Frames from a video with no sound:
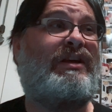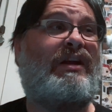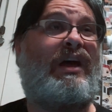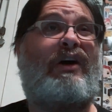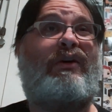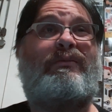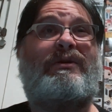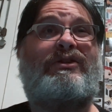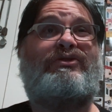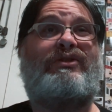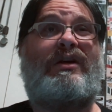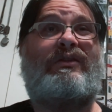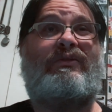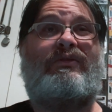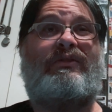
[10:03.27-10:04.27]
I would much
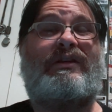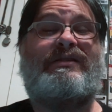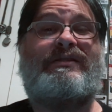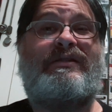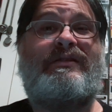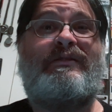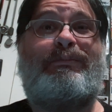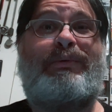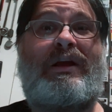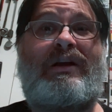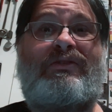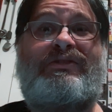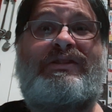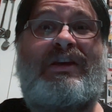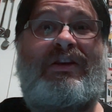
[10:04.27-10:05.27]
rather listen to
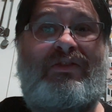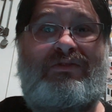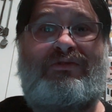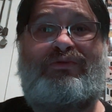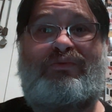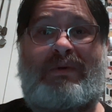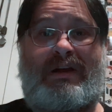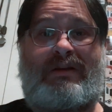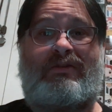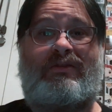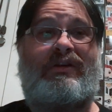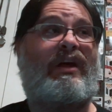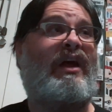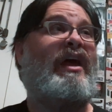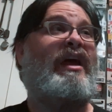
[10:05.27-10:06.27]
Paris Hilton's
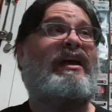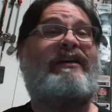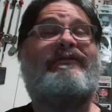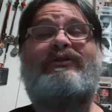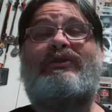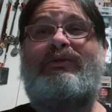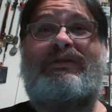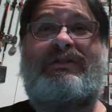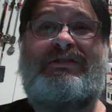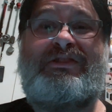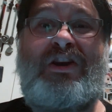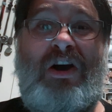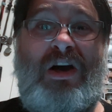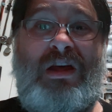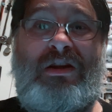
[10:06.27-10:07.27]
record, even though it's
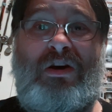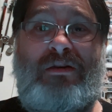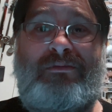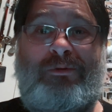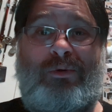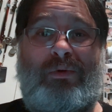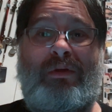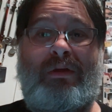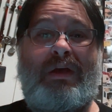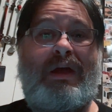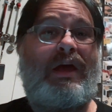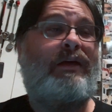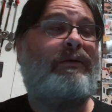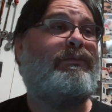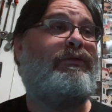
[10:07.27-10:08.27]
god-awful,
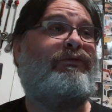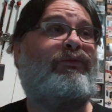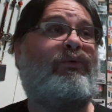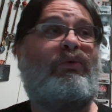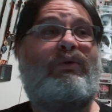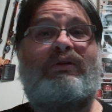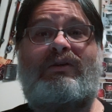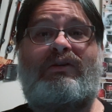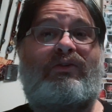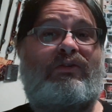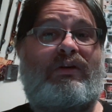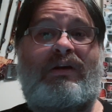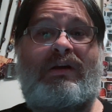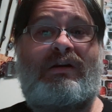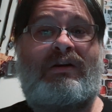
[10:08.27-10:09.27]
before
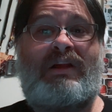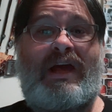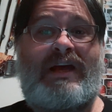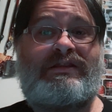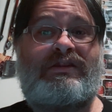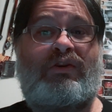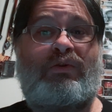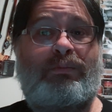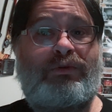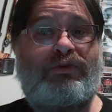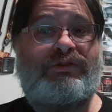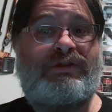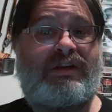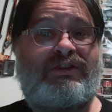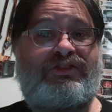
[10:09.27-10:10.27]
classical
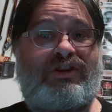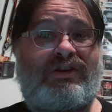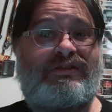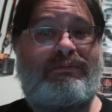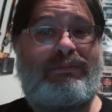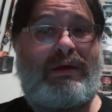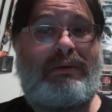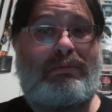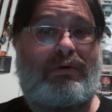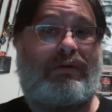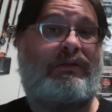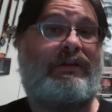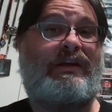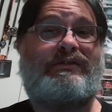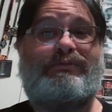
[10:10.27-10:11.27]
music and Justin Bieber.
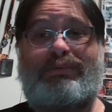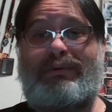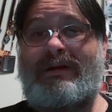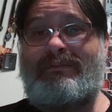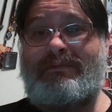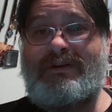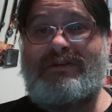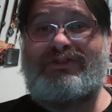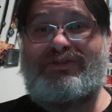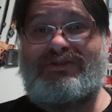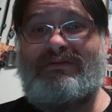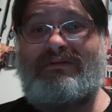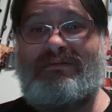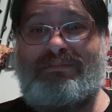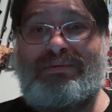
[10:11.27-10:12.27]
That's
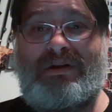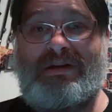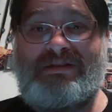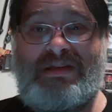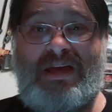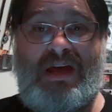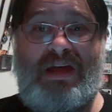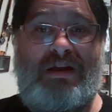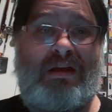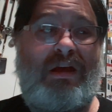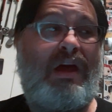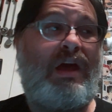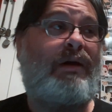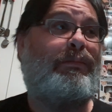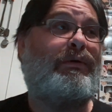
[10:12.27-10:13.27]
pretty sad.
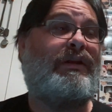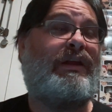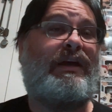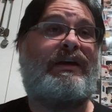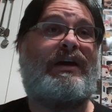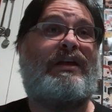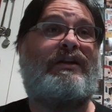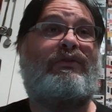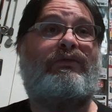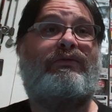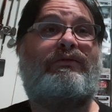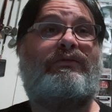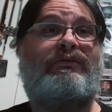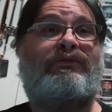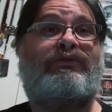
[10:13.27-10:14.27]
But like, I
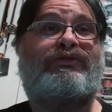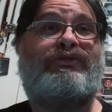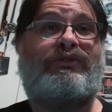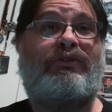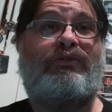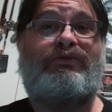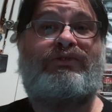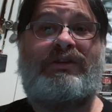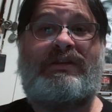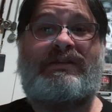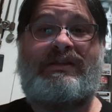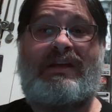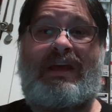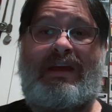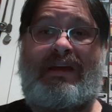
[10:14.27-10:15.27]
don't usually
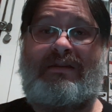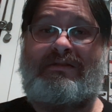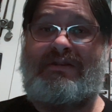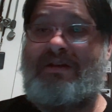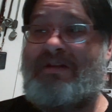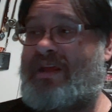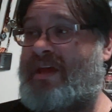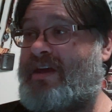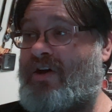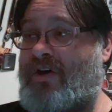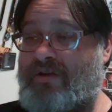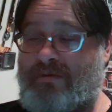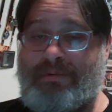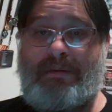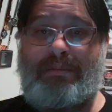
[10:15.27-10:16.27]
say to like
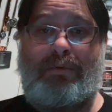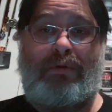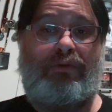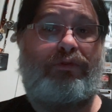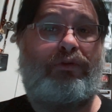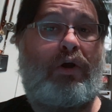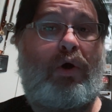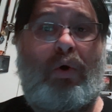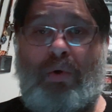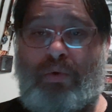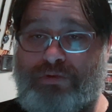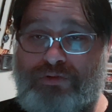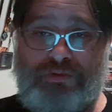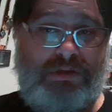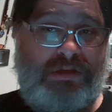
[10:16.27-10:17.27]
other people, "Oh,
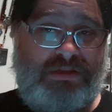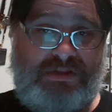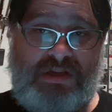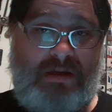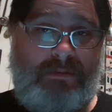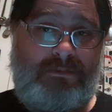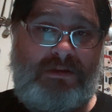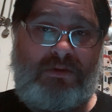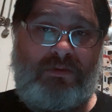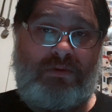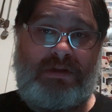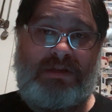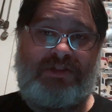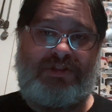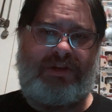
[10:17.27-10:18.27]
you need to stop doing
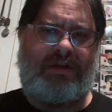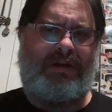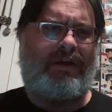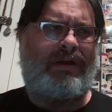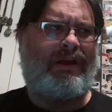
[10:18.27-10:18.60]
this shit."